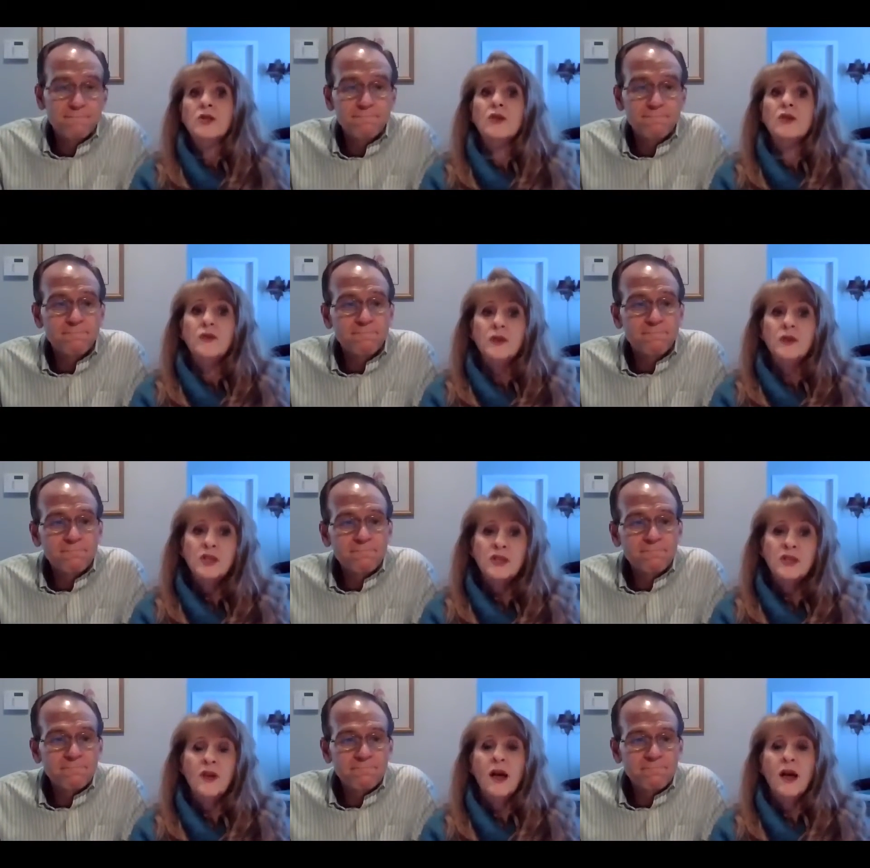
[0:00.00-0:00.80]
Speaker 1: So
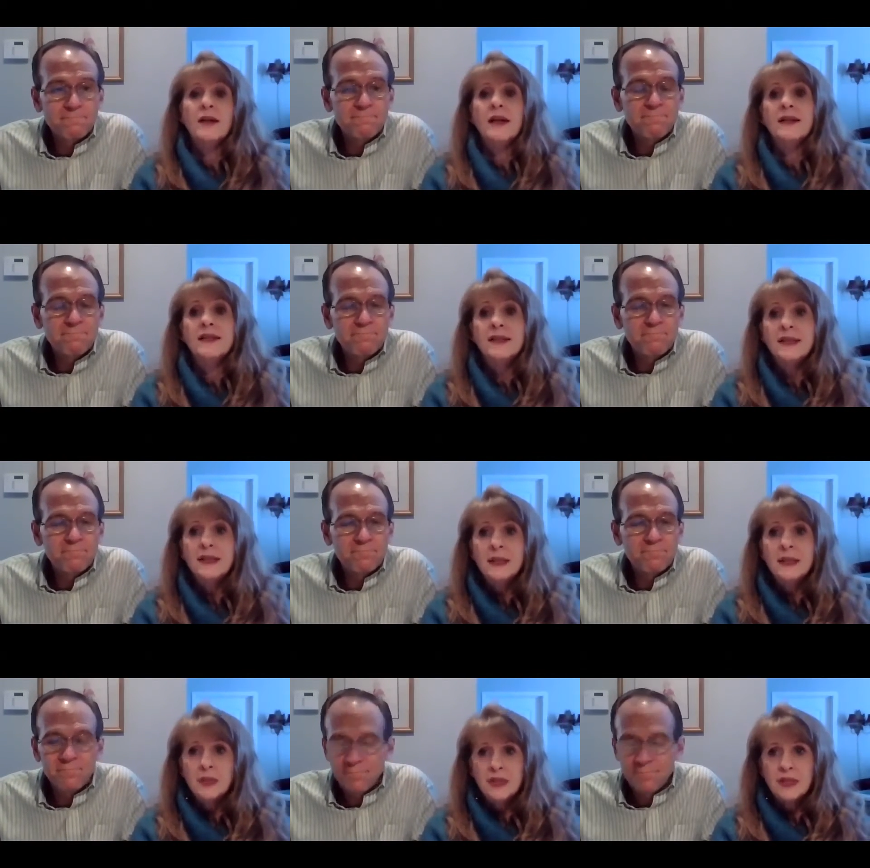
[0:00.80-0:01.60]
first of all, a
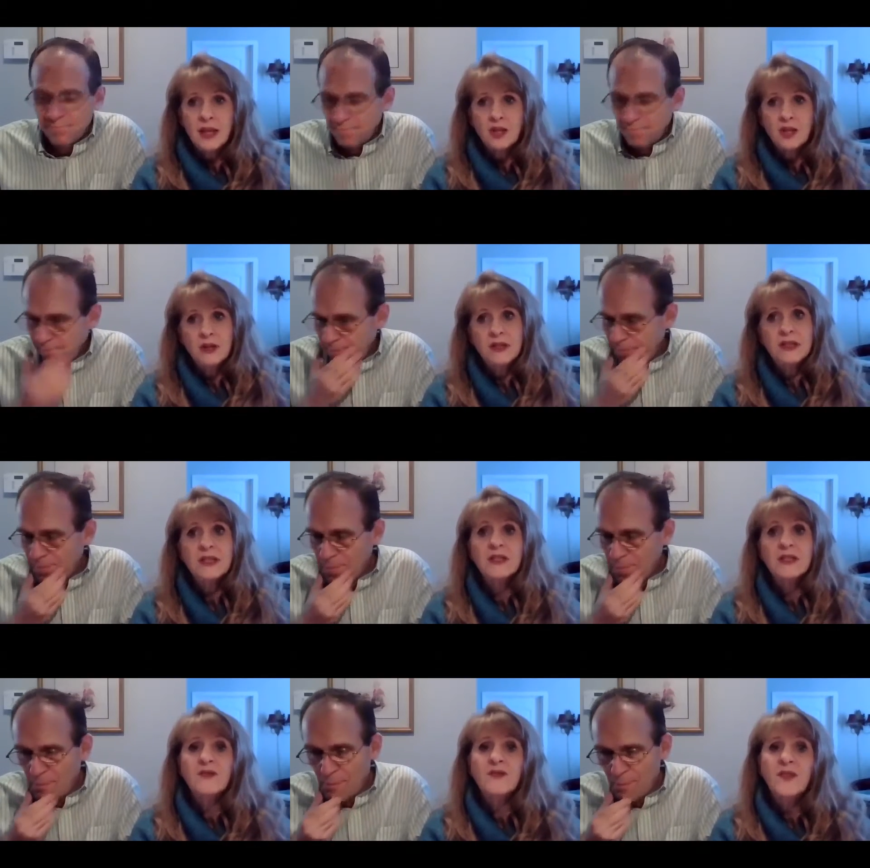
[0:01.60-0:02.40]
sleep schedule.
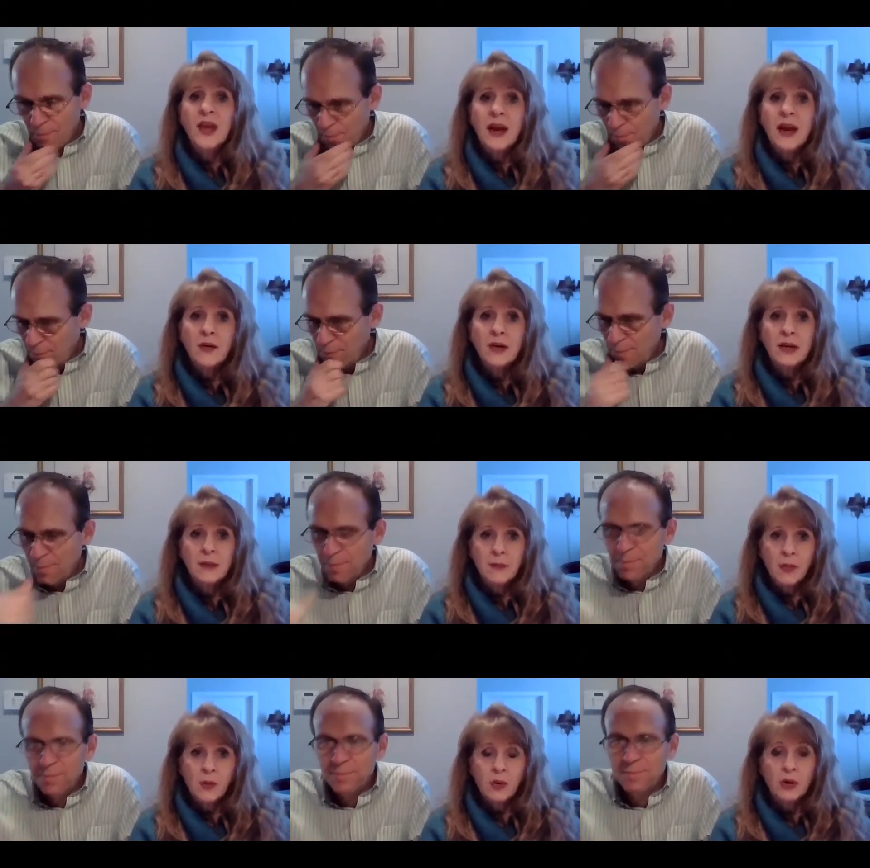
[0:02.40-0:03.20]
This is
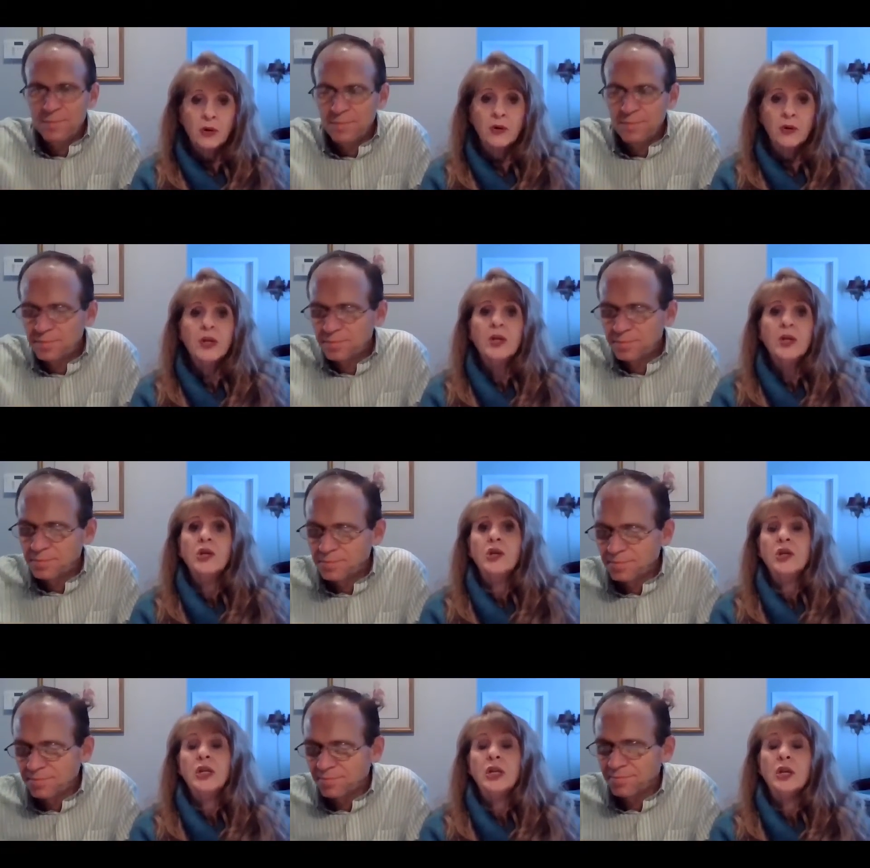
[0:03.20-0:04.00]
very important.
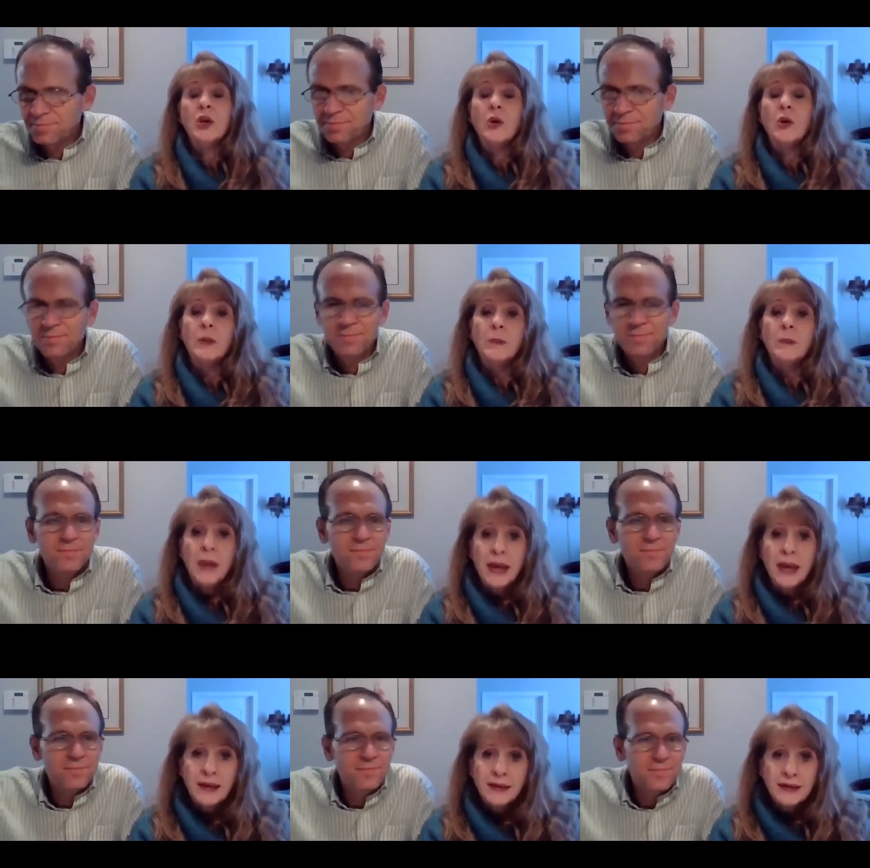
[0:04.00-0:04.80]
You need to go to
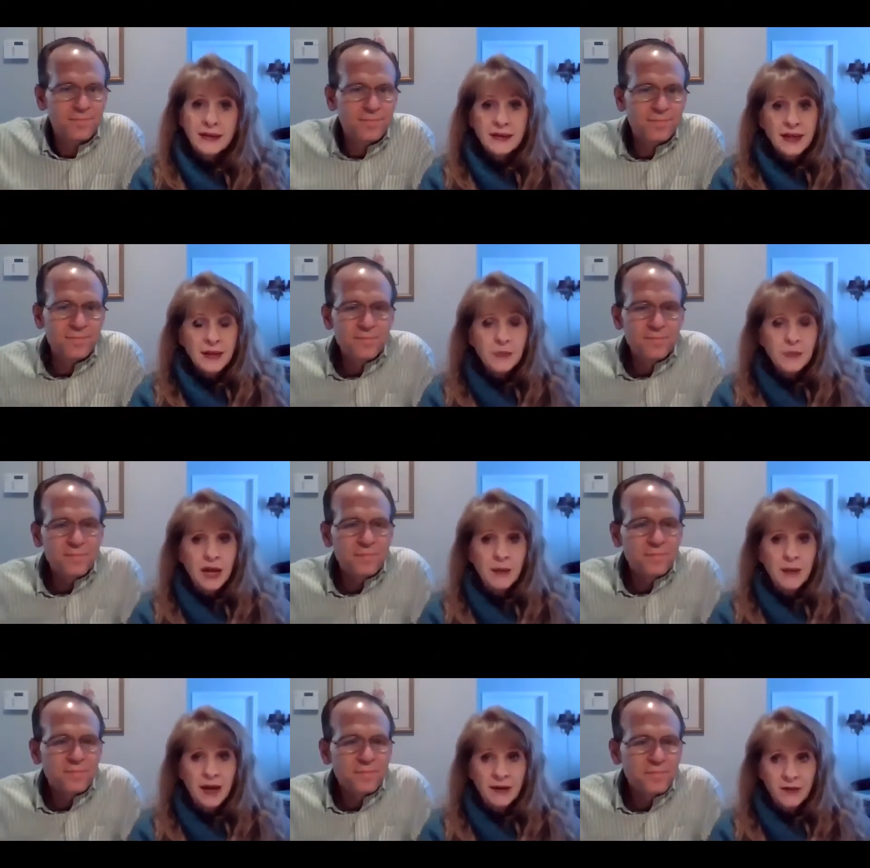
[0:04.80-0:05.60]
bed at the same
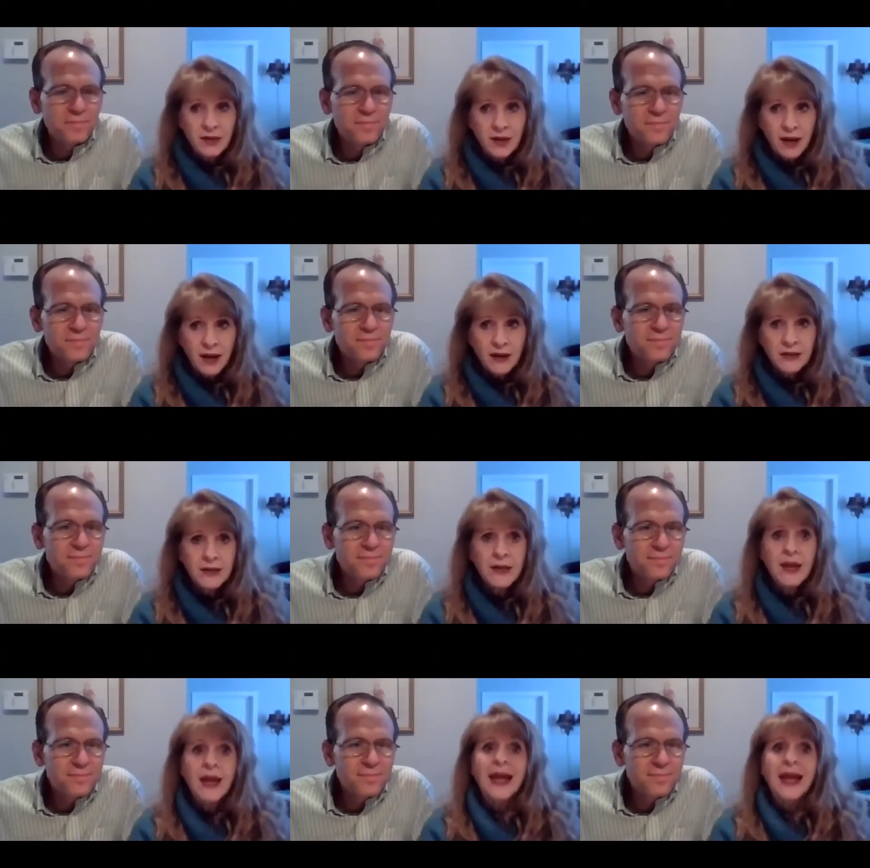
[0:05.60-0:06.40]
time every night
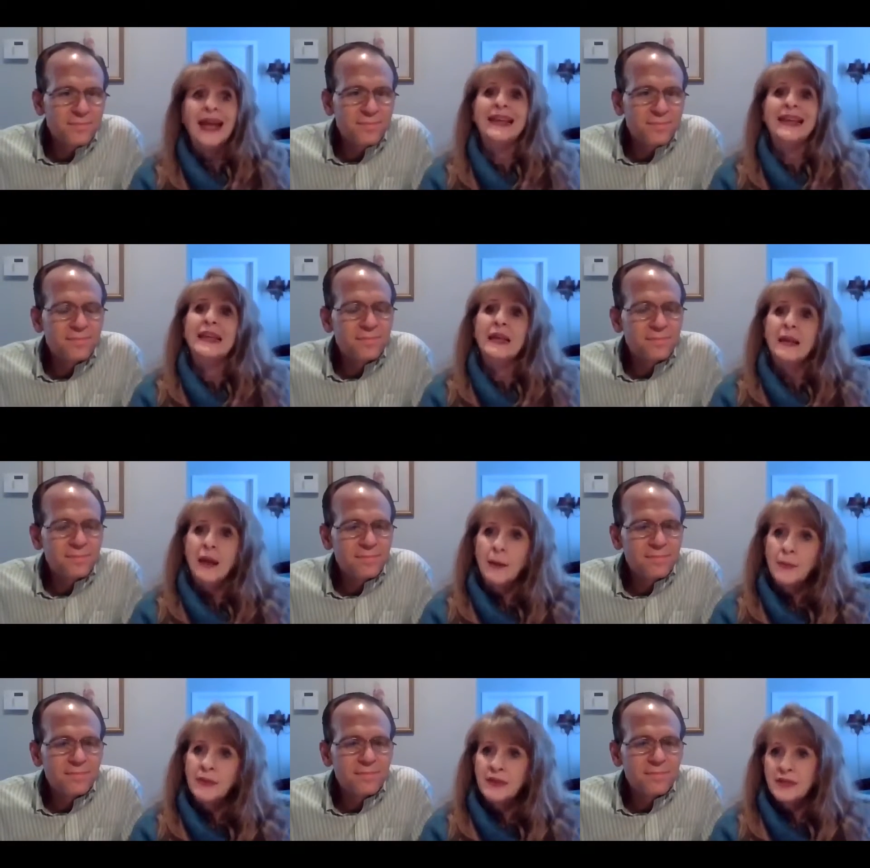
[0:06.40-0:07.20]
and
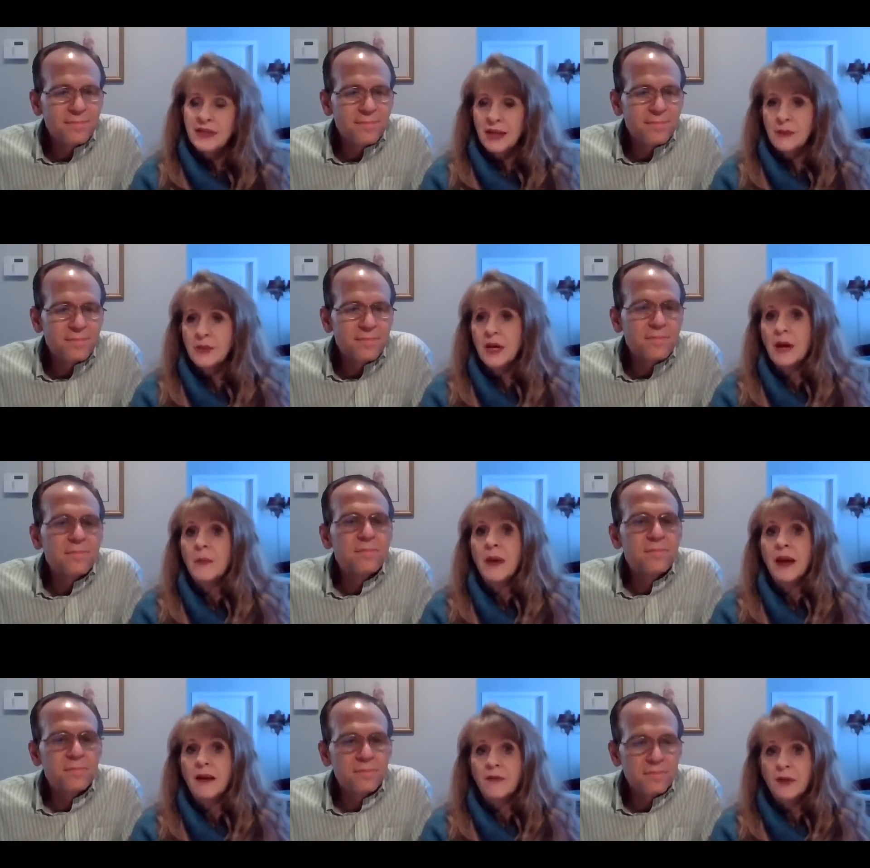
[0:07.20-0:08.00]
get up at the same
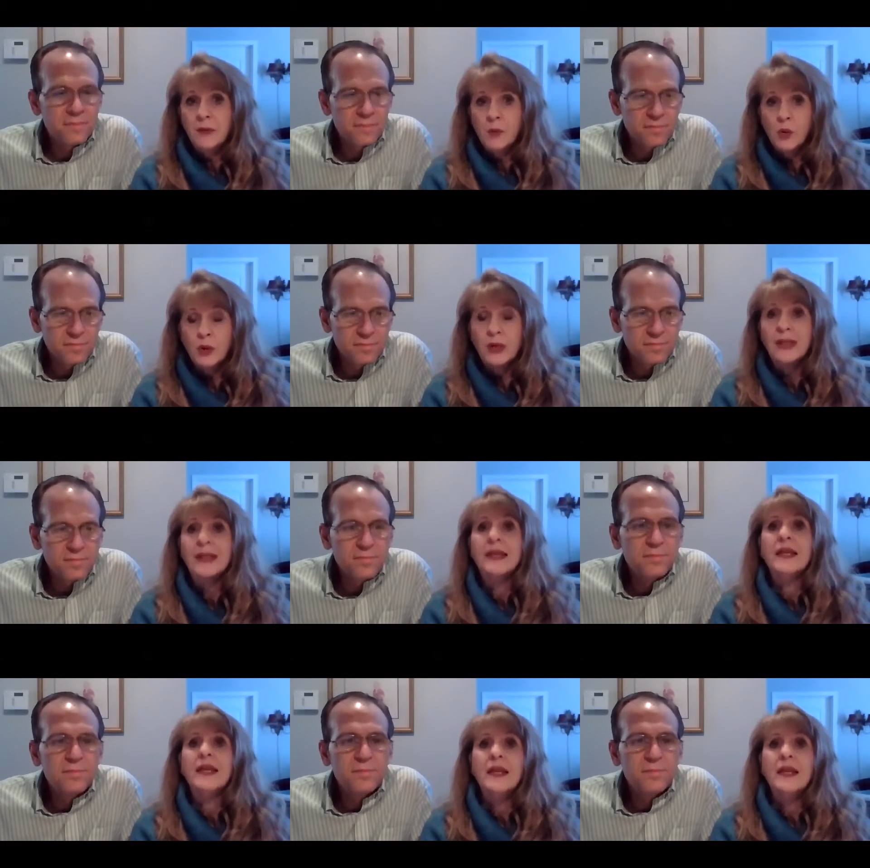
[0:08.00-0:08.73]
time every morning,